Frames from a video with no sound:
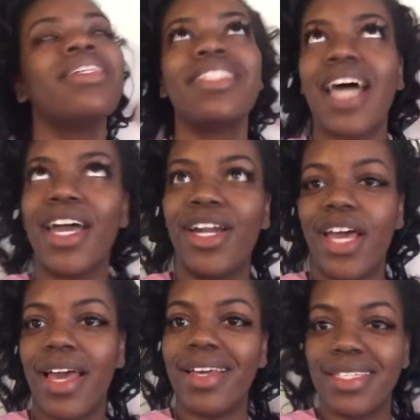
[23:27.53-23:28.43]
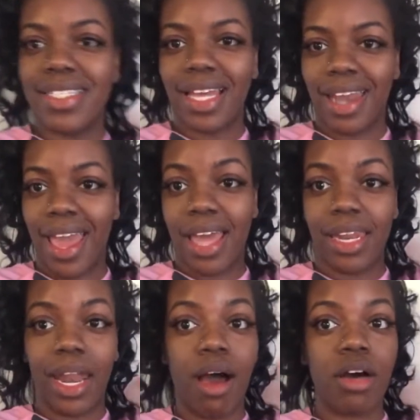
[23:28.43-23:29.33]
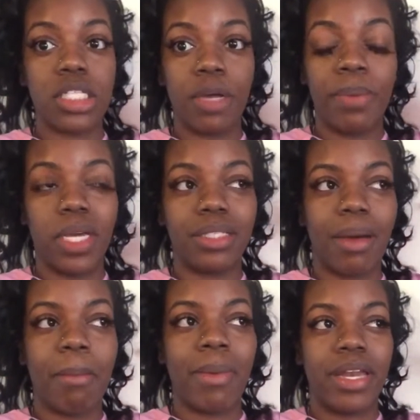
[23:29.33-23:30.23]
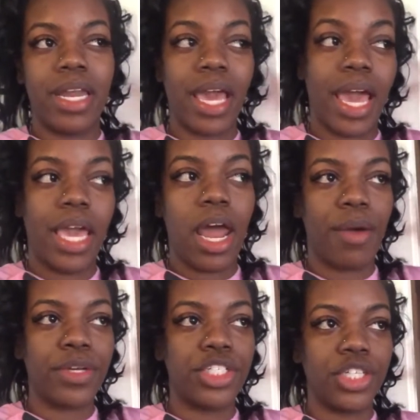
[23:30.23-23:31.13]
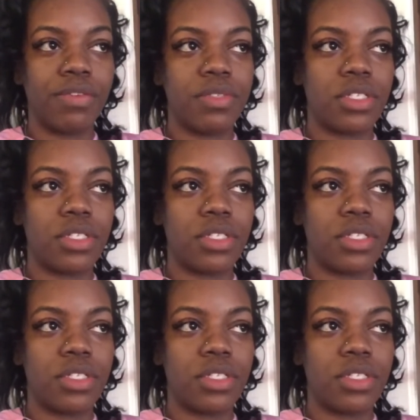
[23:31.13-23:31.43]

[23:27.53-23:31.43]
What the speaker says: Sunday, and then I also picked up Monday at 8-hour shift.